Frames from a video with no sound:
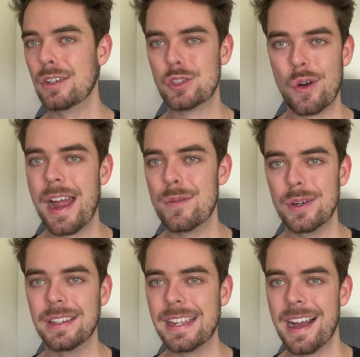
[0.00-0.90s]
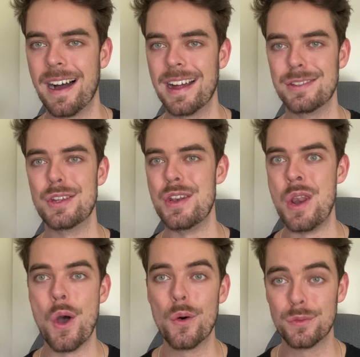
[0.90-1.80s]
try really hard to
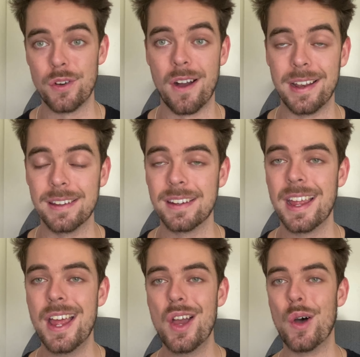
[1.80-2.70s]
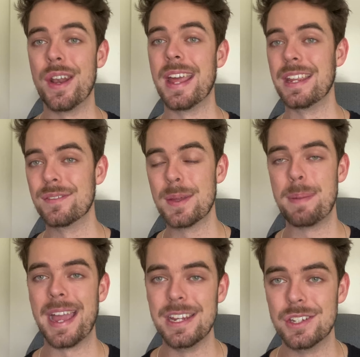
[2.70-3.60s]
not find it on any of the
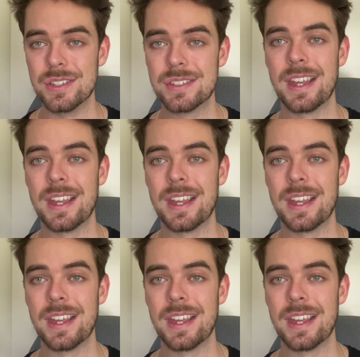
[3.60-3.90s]
pages.